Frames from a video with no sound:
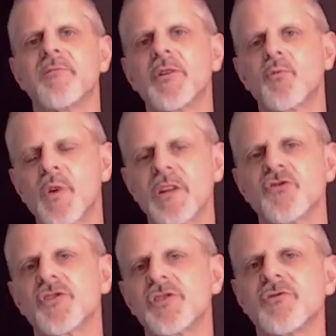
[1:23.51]
been written
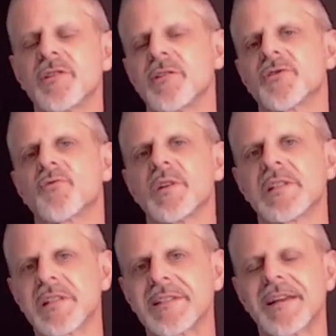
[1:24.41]
just using those
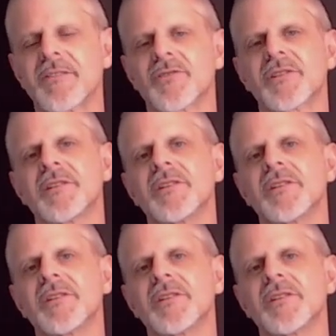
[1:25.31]
26 letters.